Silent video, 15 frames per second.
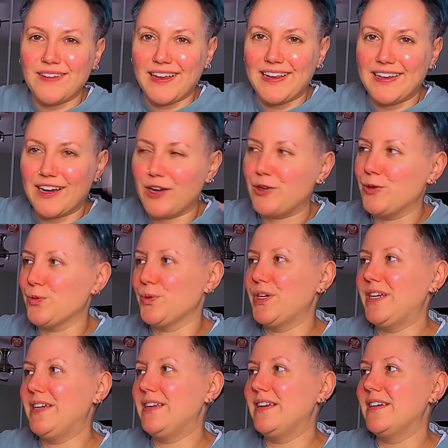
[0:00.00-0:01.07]
like a
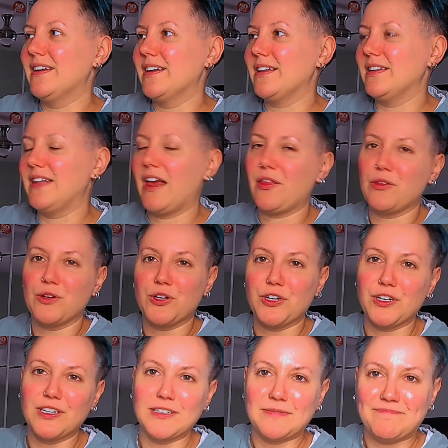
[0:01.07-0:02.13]
green
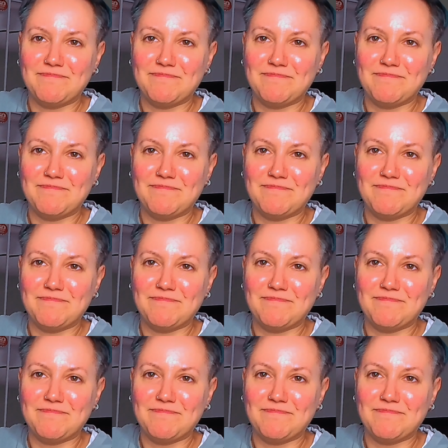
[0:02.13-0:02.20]
leathered